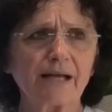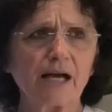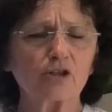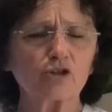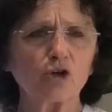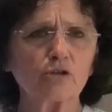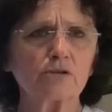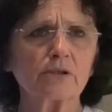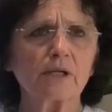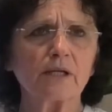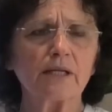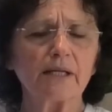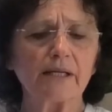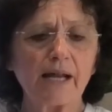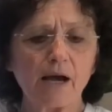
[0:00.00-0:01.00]
I don't
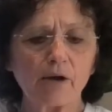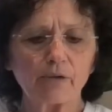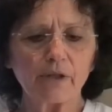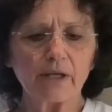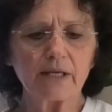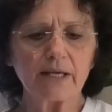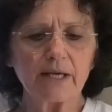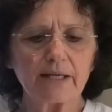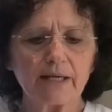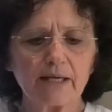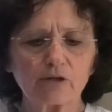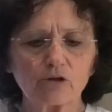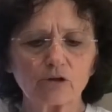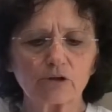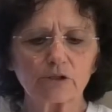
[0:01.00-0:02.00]
really know the EAL
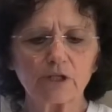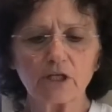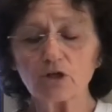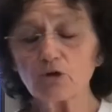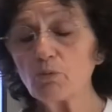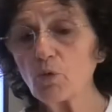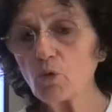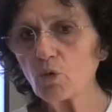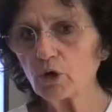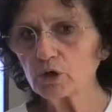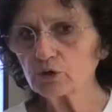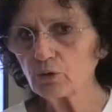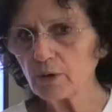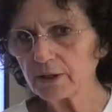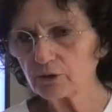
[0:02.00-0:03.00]
continuum, what
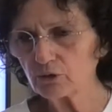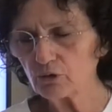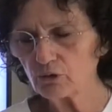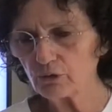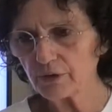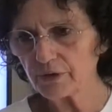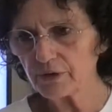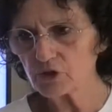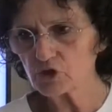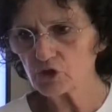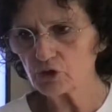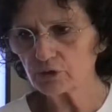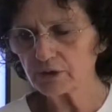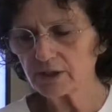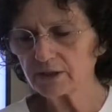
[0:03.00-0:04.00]
do I do with this
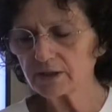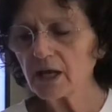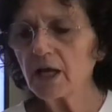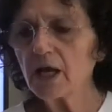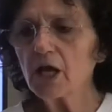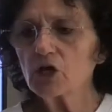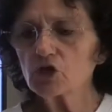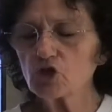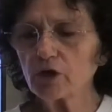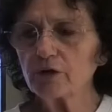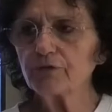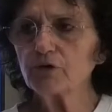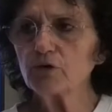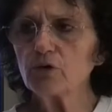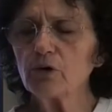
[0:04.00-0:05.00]
student? So
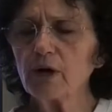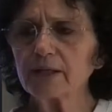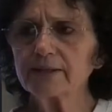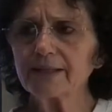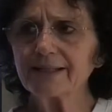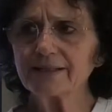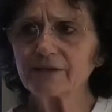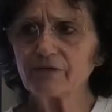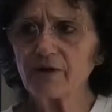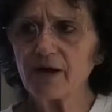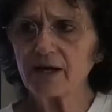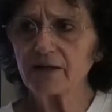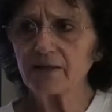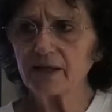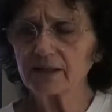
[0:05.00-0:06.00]
if you
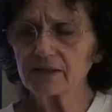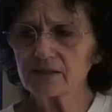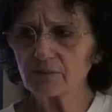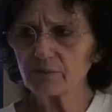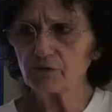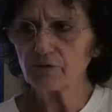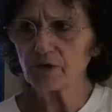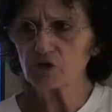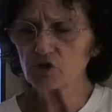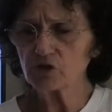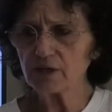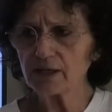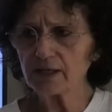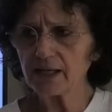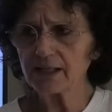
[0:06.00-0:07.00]
identify that as a
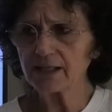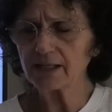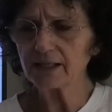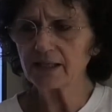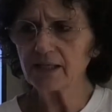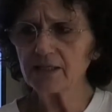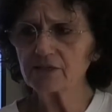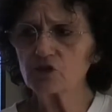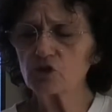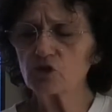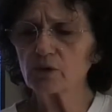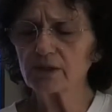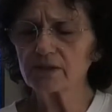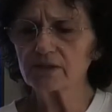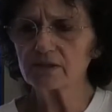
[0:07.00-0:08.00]
professional learning needs, you
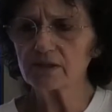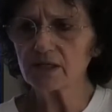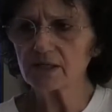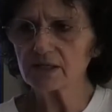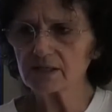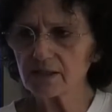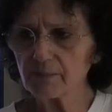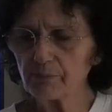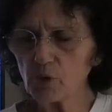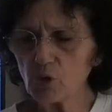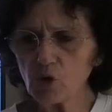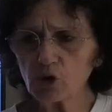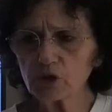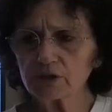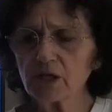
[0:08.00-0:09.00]
can seek
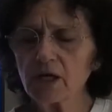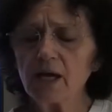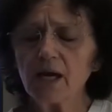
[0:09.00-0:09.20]
support